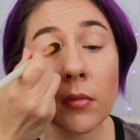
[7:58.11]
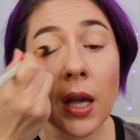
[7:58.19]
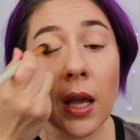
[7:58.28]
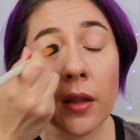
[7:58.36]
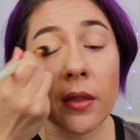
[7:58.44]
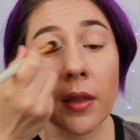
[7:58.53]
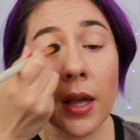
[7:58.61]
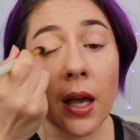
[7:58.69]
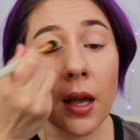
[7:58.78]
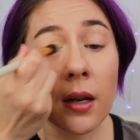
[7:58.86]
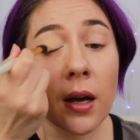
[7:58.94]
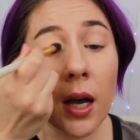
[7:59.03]
And
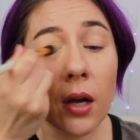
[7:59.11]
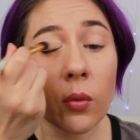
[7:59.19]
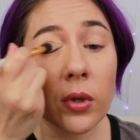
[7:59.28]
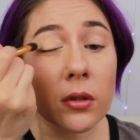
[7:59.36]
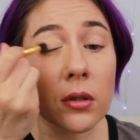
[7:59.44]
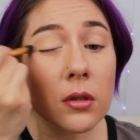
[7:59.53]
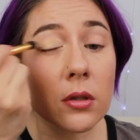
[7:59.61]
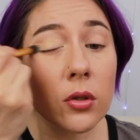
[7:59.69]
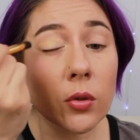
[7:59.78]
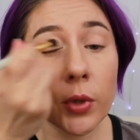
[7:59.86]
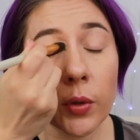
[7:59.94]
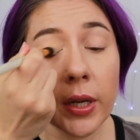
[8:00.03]
then I will
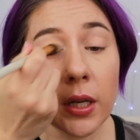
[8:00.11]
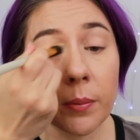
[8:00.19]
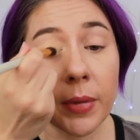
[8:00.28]
zoom you in a